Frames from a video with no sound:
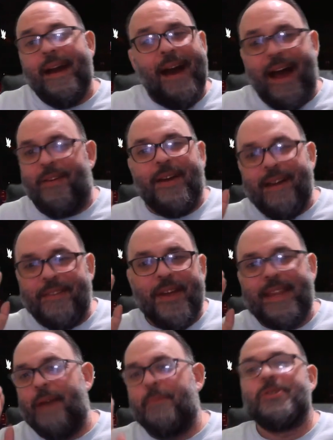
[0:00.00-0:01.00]
I don't know. I
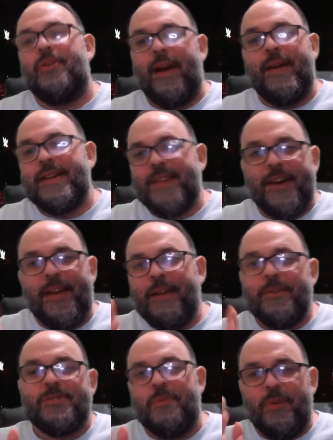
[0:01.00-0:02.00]
thought that was hilarious. I thought
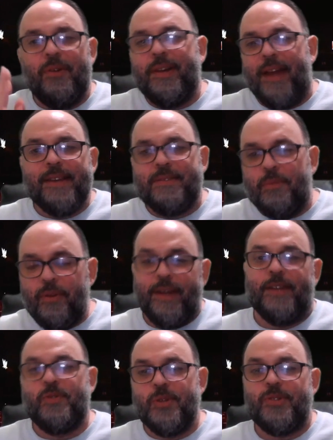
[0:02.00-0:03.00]
it was really nice, a
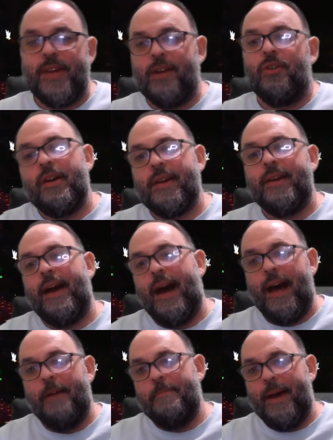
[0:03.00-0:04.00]
really interesting look.
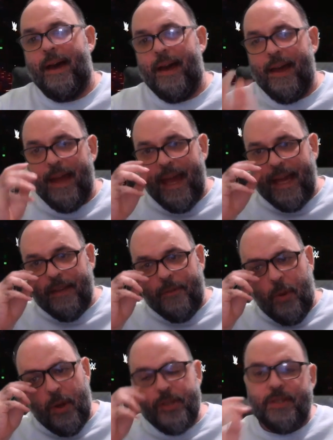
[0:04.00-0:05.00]
And of
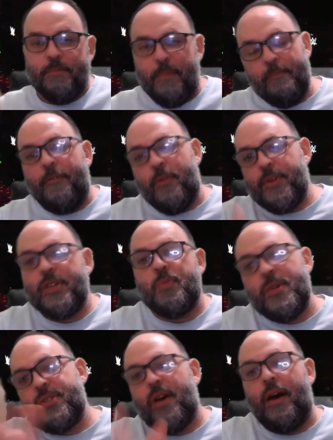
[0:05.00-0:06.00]
course, before this,
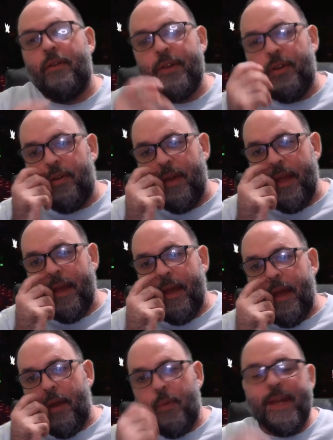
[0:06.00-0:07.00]
we saw a little
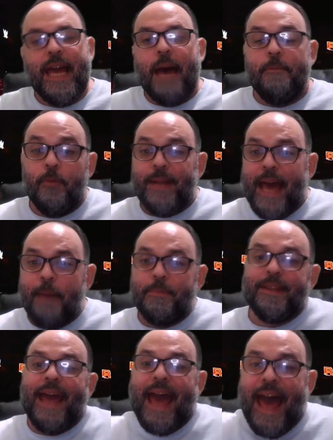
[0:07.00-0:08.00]
recap of what
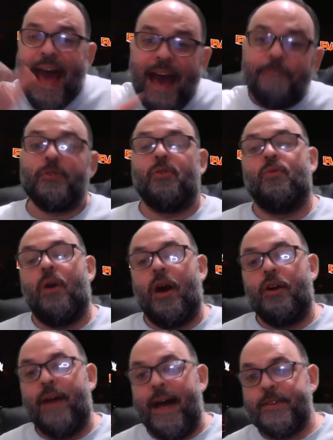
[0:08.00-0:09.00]
happened after
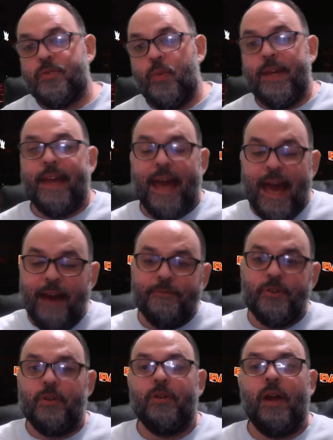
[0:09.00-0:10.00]
Raw last week,
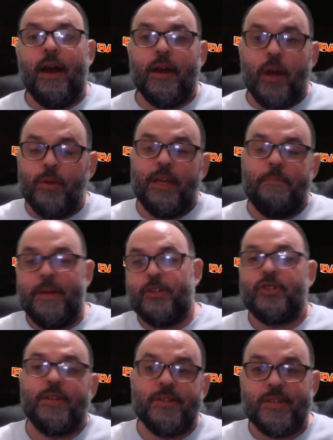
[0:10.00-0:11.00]
after Cody
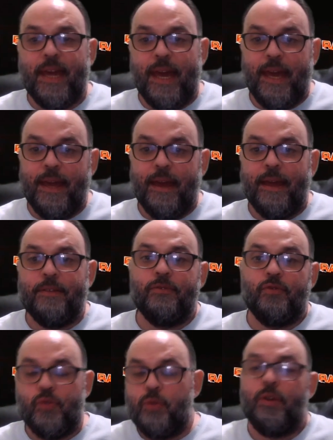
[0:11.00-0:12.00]
beat Shinsuke
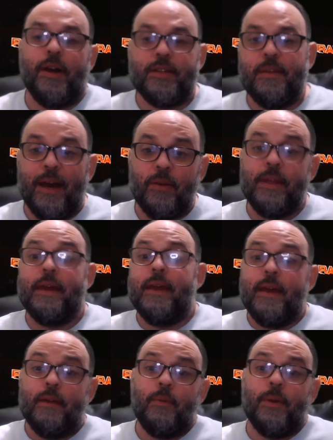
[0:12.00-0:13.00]
and Drew knocked him out,
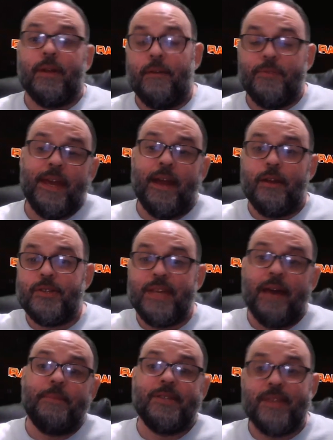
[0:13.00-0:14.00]
went off the air.
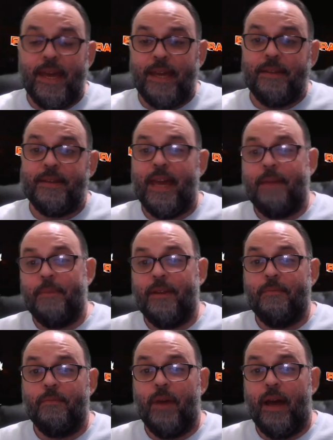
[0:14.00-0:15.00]
Sami Zayn came
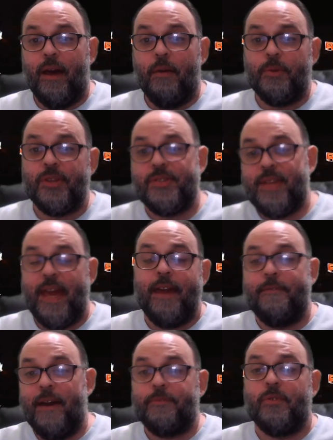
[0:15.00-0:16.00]
in with the
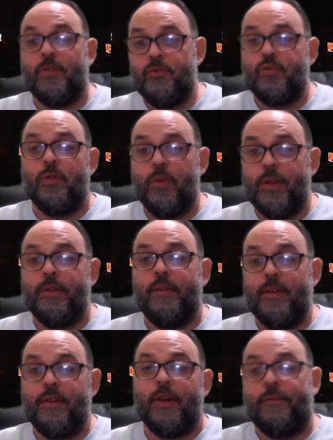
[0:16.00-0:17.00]
save after
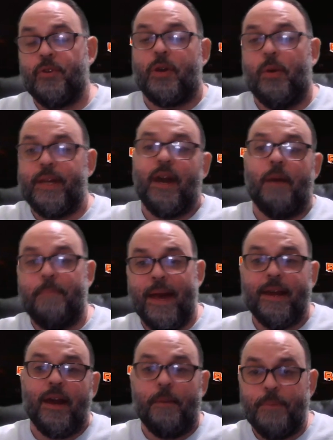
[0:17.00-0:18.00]
Cody got
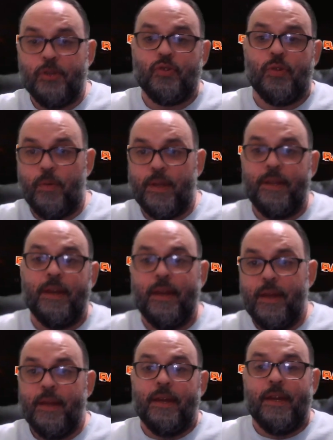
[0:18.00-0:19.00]
back up and Drew and
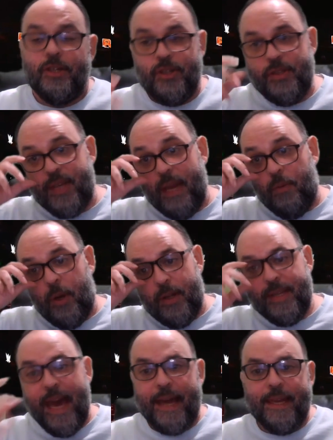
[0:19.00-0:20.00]
Shinsuke were
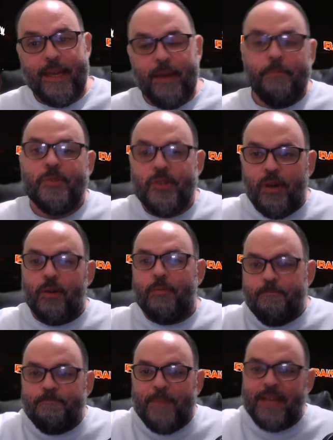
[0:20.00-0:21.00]
attacking him.
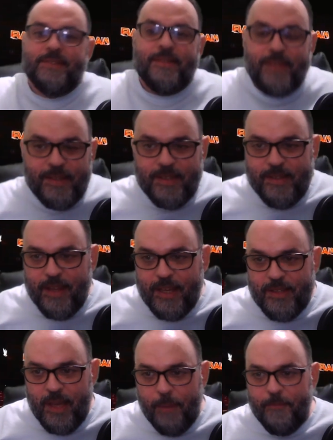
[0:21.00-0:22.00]
So that sets
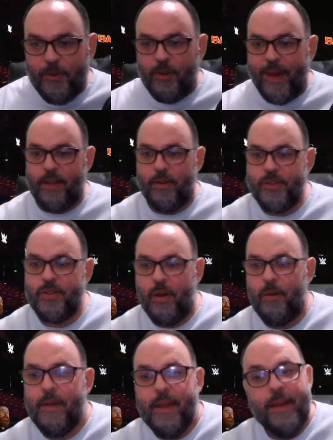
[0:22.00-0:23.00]
things up for later.
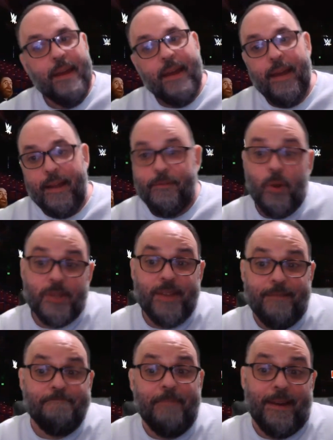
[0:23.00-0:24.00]
So, of course,
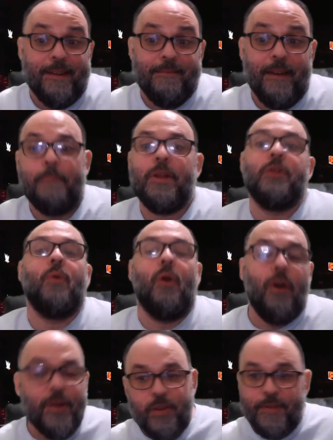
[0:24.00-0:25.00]
I'm going to do a
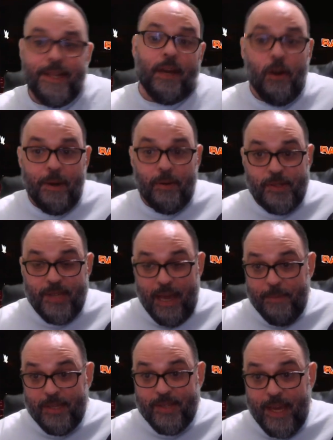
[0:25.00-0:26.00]
whole other video about
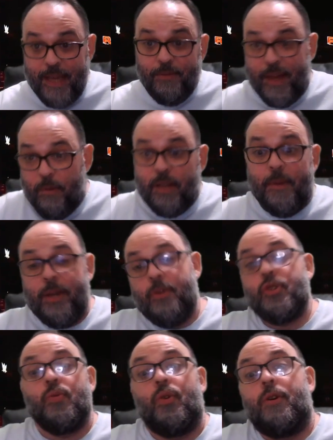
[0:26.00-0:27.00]
Sami Zayn, like one of my
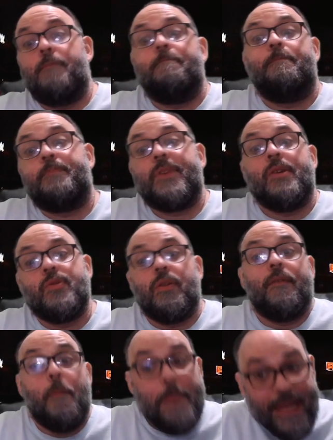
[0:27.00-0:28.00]
usual
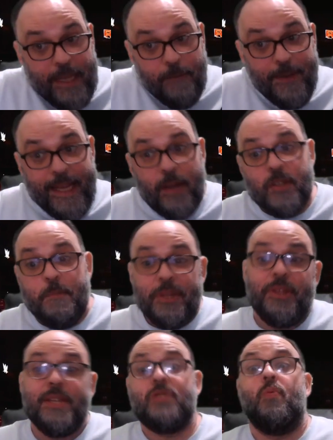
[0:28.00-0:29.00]
sort of opinion videos,
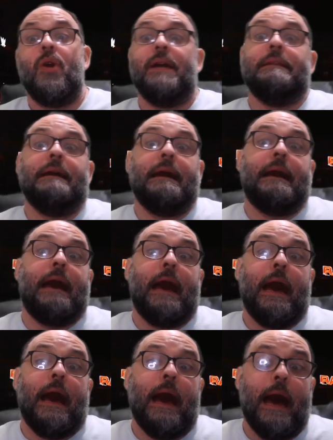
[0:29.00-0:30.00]
but this one,
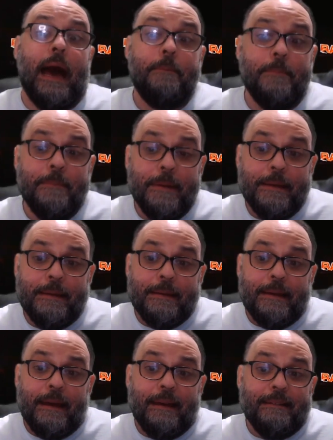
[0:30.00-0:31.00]
the
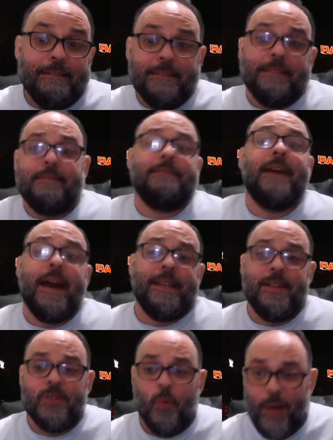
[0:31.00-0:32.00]
guy
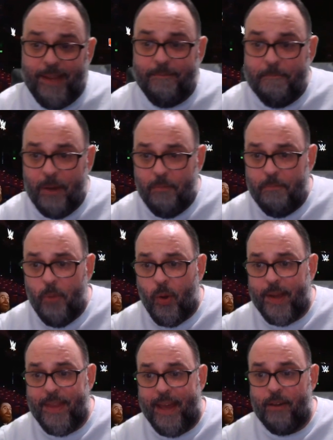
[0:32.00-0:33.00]
needs a win, but
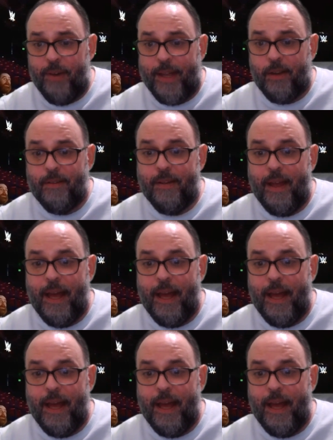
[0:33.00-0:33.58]
more on that later.